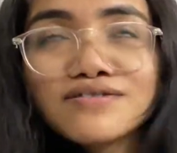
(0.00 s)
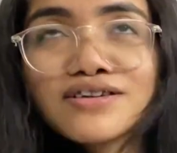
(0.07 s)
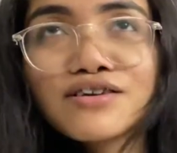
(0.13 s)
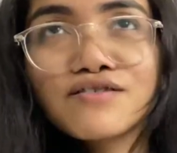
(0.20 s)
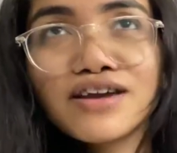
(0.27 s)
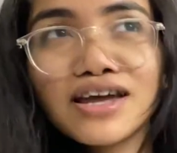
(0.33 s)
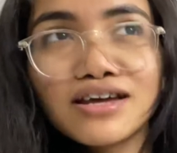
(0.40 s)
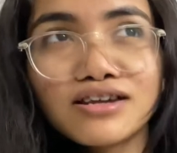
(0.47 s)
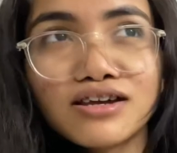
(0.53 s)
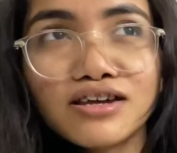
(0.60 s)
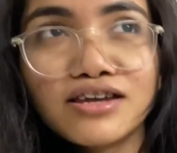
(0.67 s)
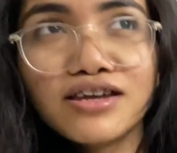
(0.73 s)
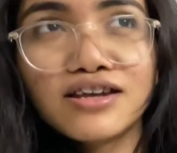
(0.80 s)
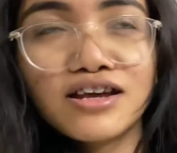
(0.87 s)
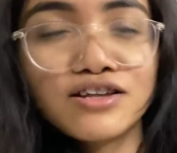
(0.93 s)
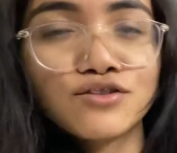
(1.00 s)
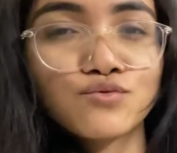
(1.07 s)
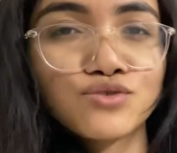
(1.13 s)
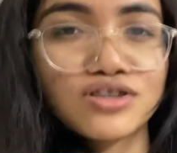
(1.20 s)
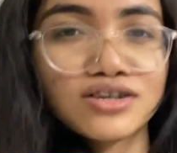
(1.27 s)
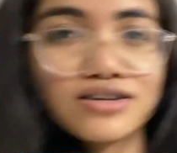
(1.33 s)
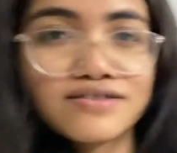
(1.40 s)
I read It Ends
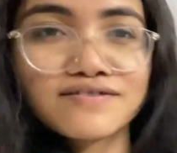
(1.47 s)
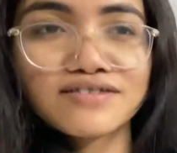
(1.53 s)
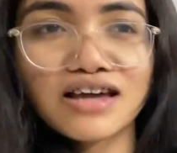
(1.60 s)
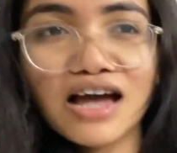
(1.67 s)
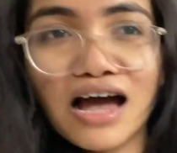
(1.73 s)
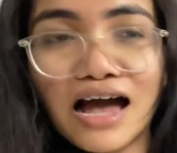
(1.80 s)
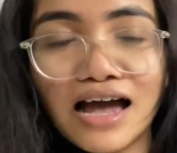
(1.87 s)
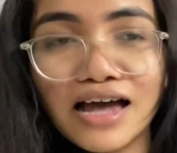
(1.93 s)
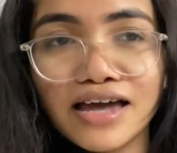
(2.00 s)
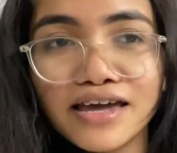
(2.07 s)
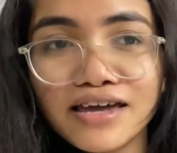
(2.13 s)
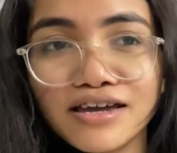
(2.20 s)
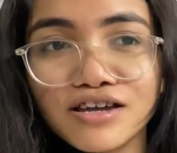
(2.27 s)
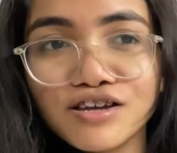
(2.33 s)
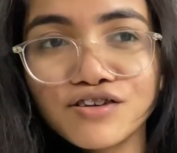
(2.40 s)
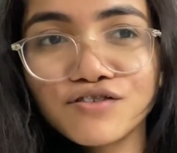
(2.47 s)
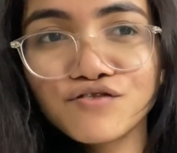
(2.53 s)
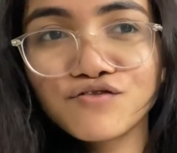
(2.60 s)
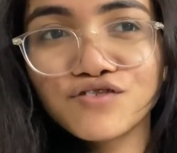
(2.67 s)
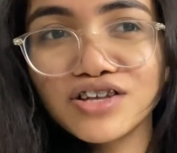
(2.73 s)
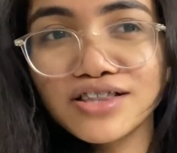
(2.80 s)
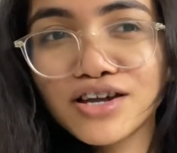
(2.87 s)
With Us, I
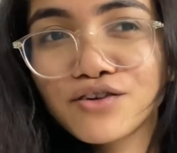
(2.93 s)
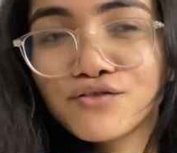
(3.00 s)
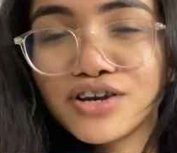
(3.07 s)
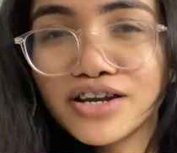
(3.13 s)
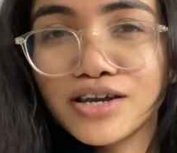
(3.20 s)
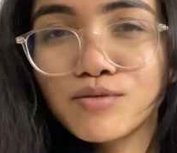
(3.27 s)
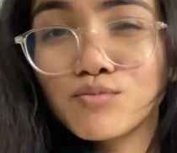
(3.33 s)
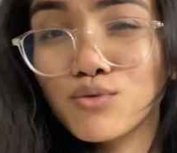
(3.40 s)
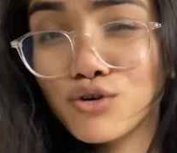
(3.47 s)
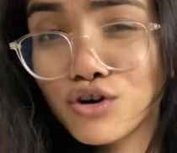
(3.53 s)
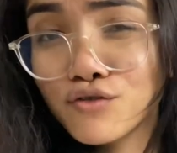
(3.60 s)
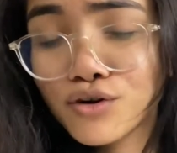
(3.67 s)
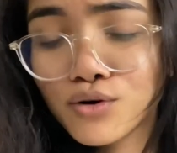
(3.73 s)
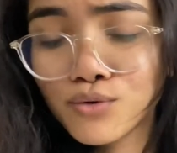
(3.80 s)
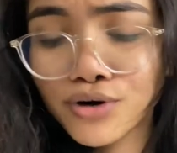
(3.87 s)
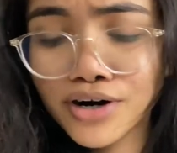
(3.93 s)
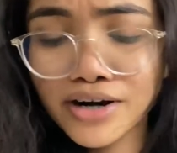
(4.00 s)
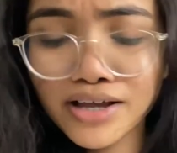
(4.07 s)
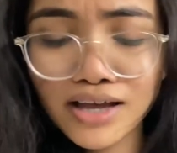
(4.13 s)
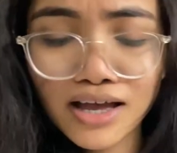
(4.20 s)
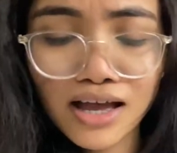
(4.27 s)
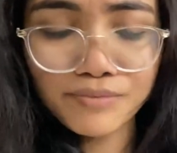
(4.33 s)
feel like reading more of her
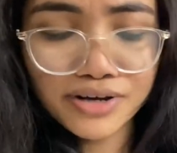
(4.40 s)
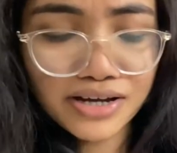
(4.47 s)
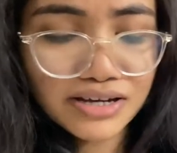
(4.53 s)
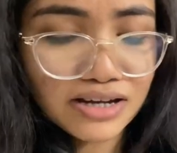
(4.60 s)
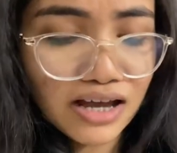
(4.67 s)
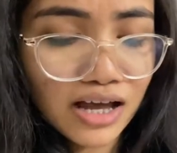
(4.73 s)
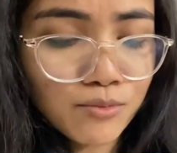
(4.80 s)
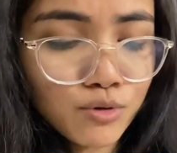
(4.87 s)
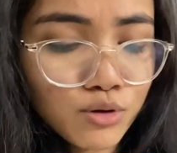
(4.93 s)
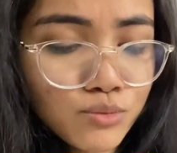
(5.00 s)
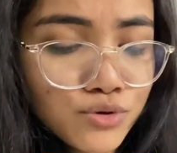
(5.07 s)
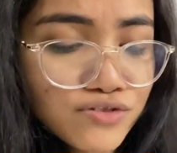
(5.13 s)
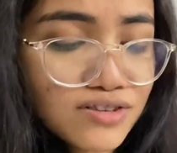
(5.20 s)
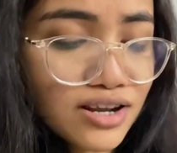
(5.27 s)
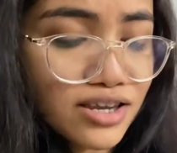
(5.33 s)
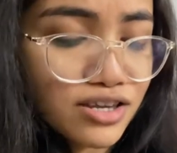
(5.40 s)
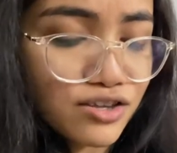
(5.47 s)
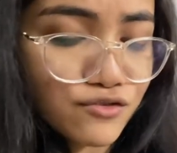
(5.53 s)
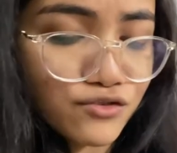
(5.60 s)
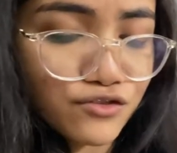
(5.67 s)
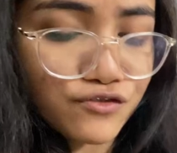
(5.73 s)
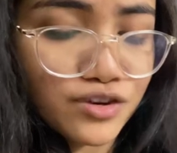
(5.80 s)
work. But I'm almost like
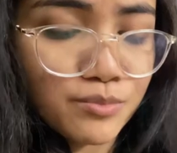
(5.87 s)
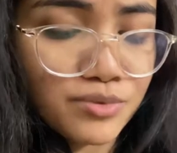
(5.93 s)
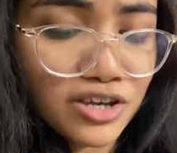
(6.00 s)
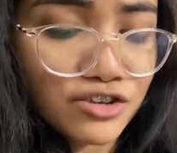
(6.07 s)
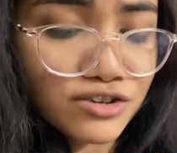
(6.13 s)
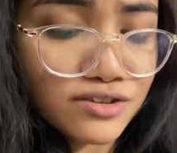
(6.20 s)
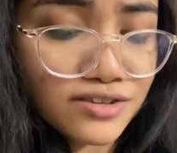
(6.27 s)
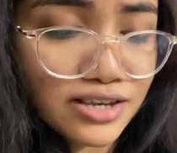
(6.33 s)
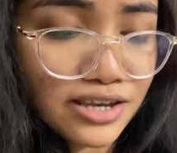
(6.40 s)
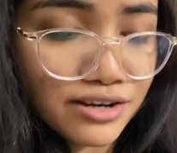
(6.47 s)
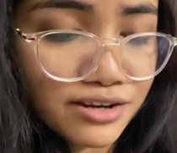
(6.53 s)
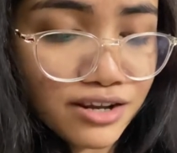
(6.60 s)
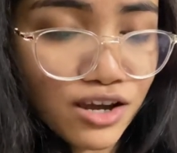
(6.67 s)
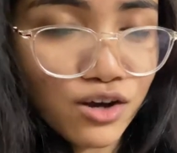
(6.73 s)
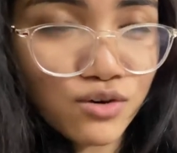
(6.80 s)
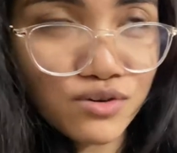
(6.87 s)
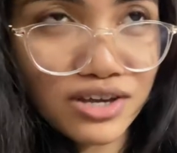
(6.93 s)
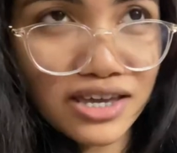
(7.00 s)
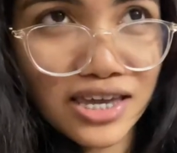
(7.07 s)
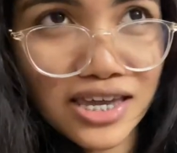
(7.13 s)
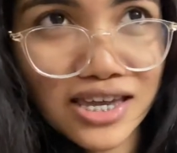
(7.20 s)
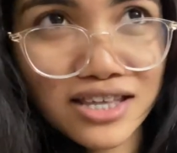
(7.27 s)
50 pages in now
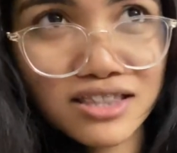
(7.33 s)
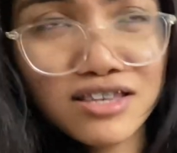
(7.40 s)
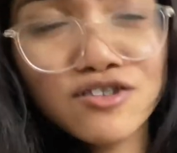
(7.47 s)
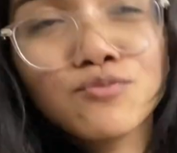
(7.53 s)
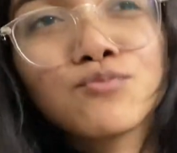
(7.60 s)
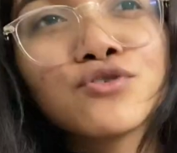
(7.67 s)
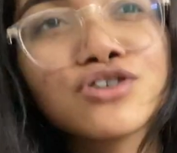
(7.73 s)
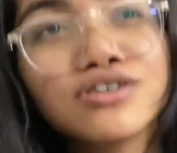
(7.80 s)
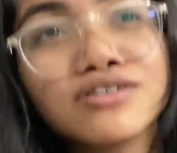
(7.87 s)
and this book